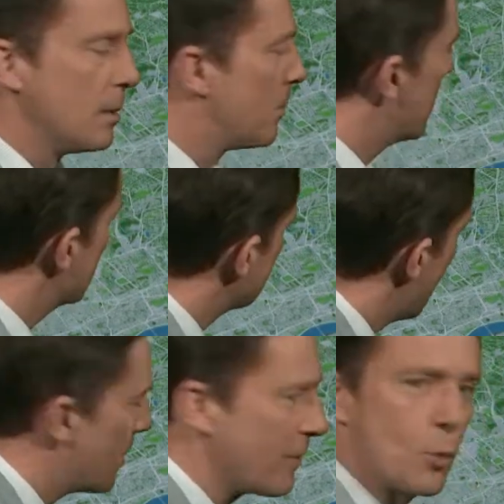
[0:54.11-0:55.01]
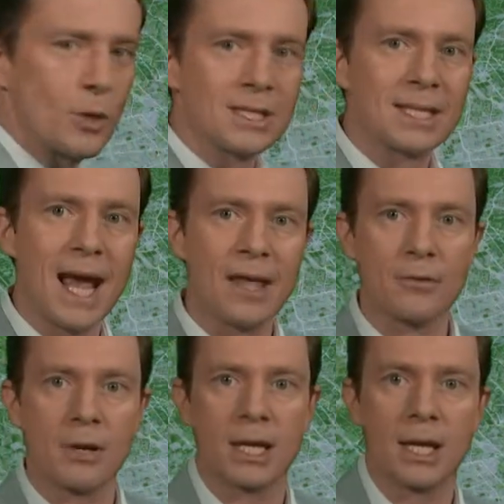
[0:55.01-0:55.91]
by the time everyone is
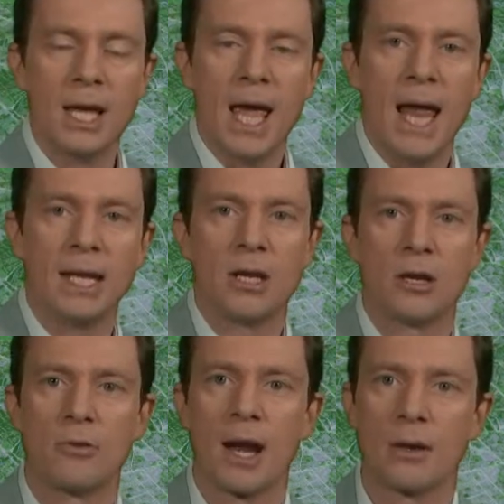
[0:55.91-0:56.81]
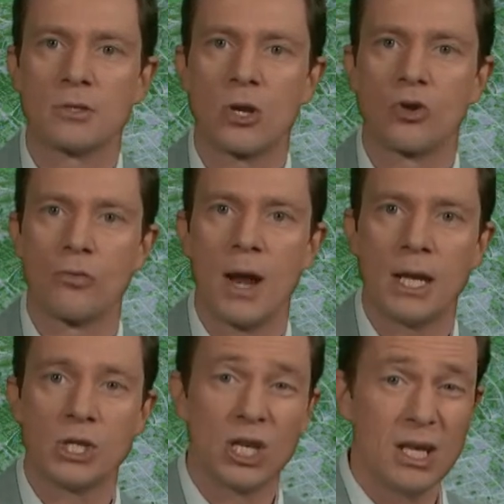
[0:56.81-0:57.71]
gathering in and around Greenwich.